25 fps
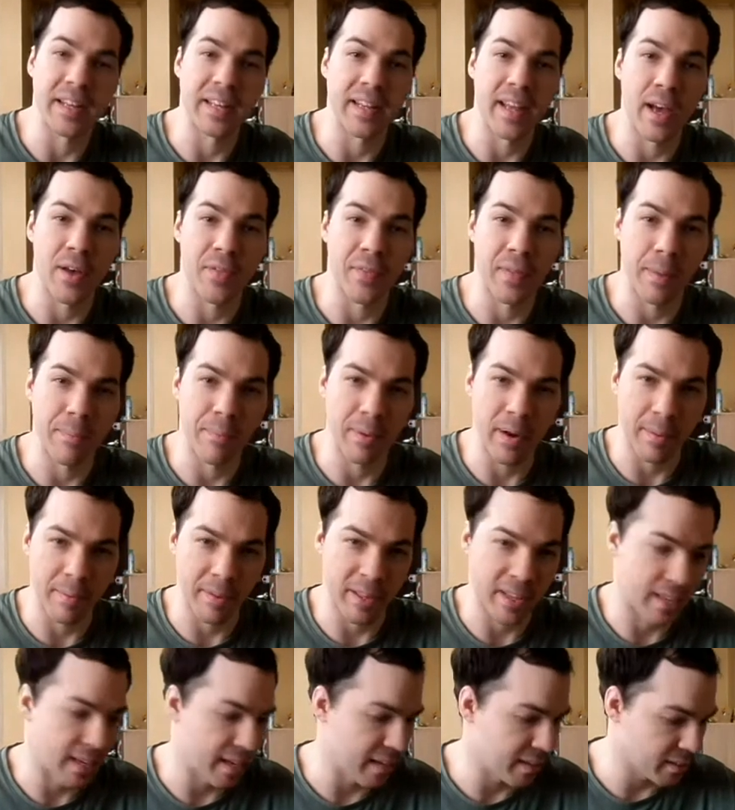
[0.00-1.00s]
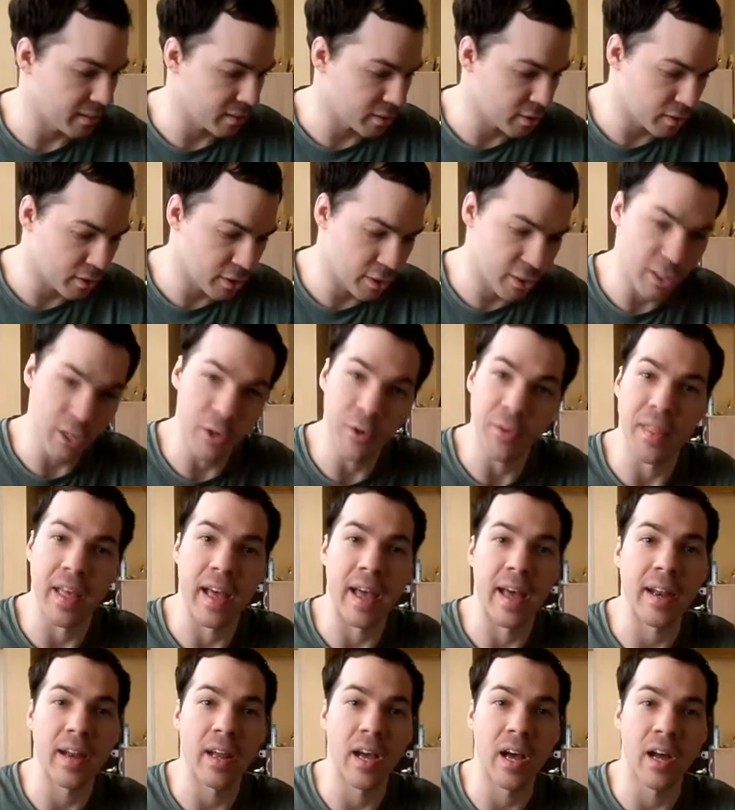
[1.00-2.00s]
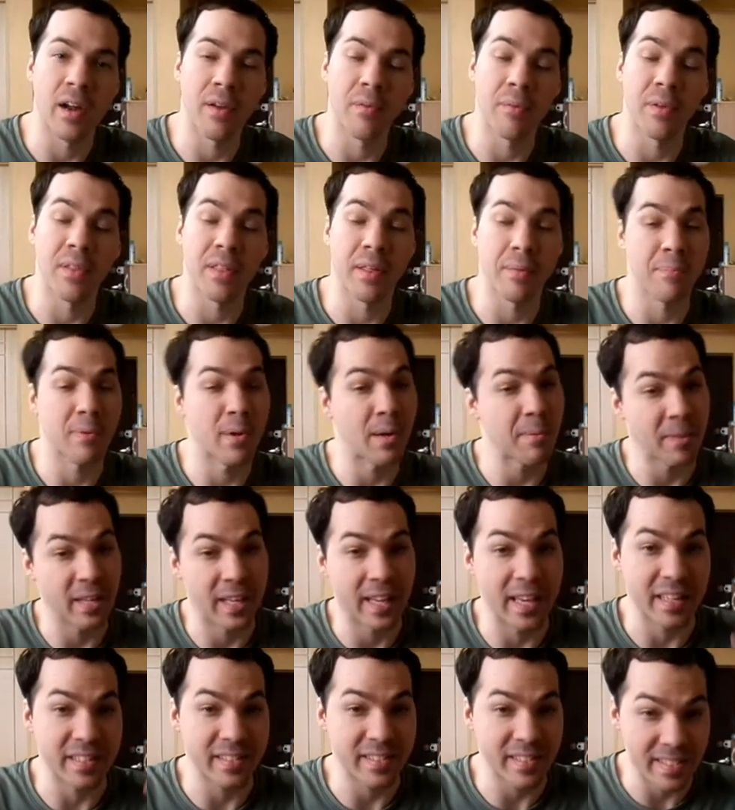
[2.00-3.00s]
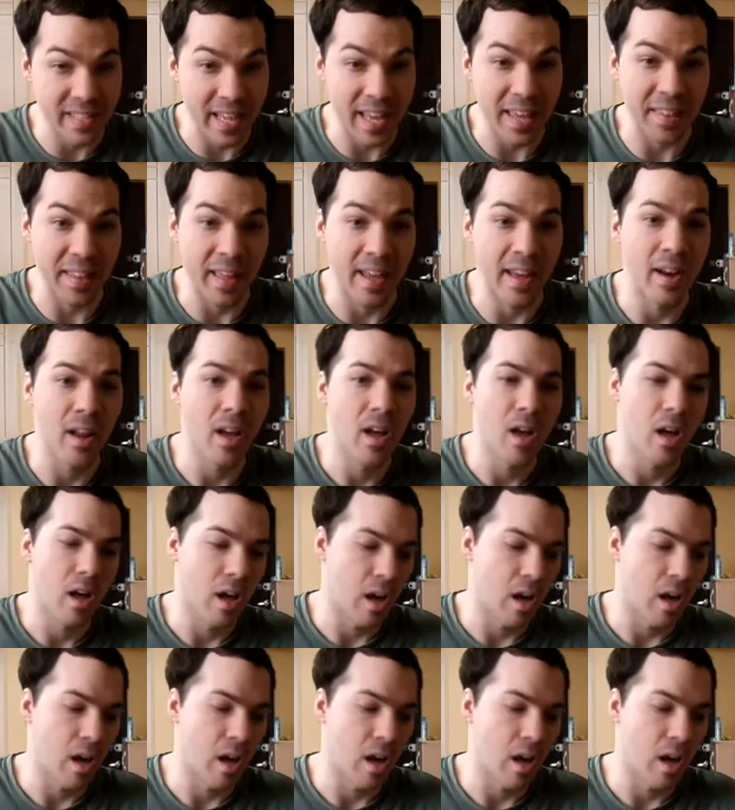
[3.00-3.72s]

down. They probably can't show that. Well, they probably can't say that.